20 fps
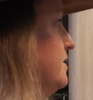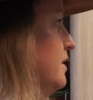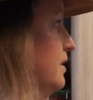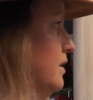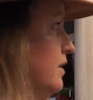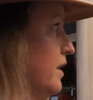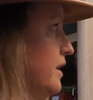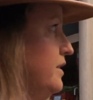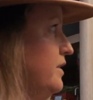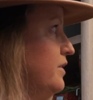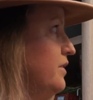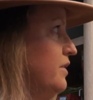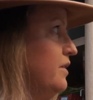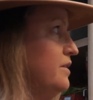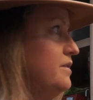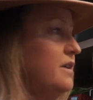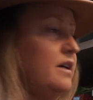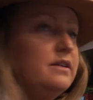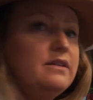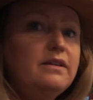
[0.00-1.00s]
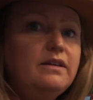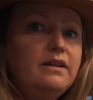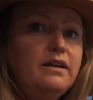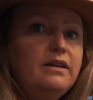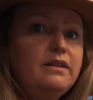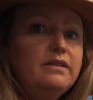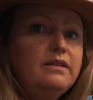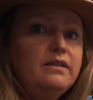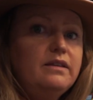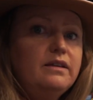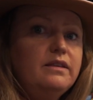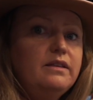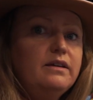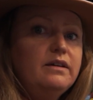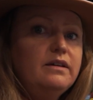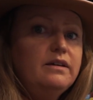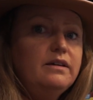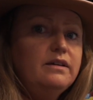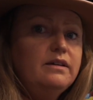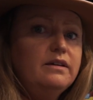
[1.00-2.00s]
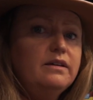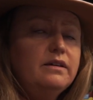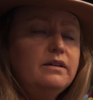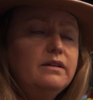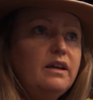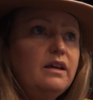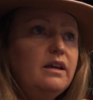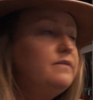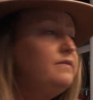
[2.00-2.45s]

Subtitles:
a light that goes underneath the air